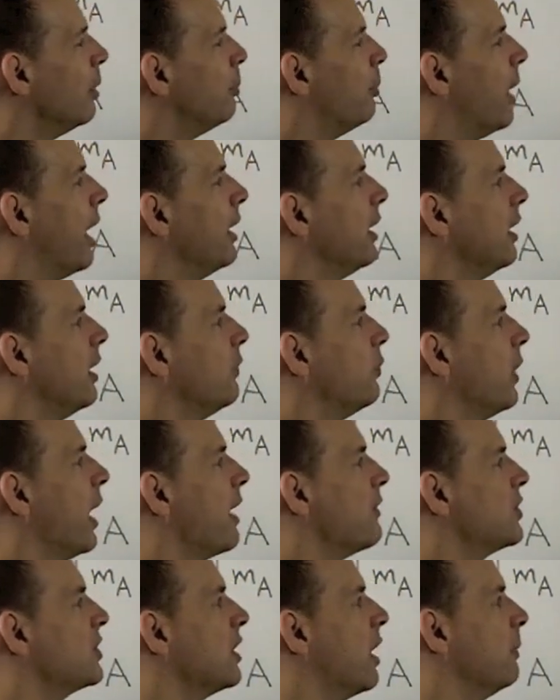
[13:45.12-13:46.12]
But if we
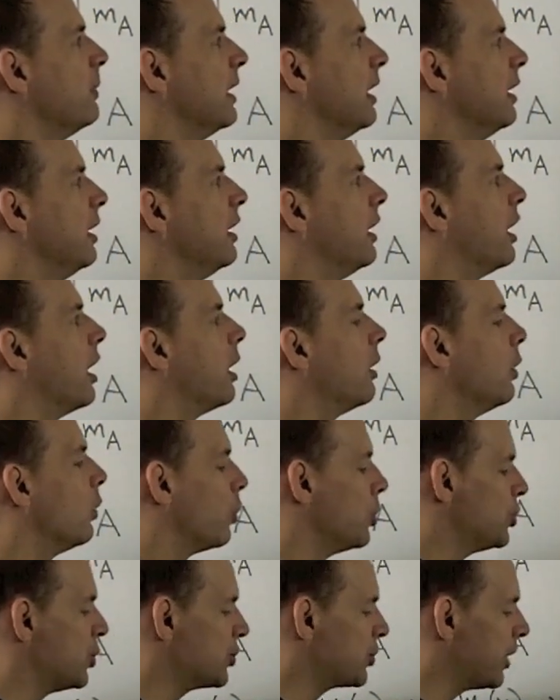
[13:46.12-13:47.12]
have something here,
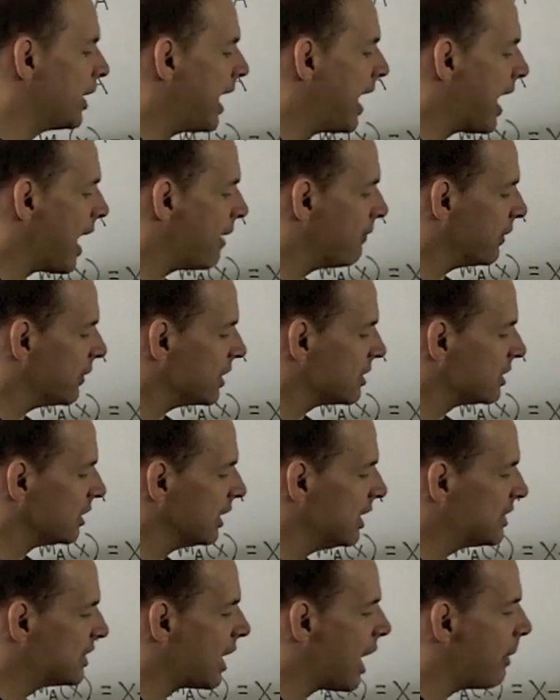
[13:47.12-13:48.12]
we're just going to have that this
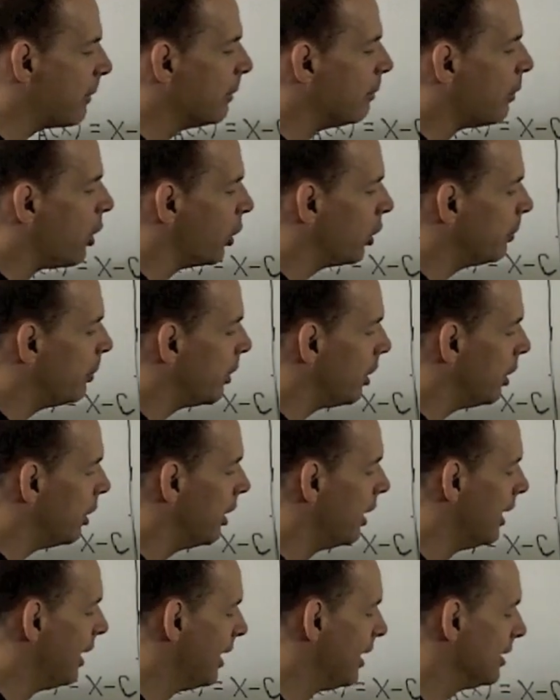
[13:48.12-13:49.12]
least common multiple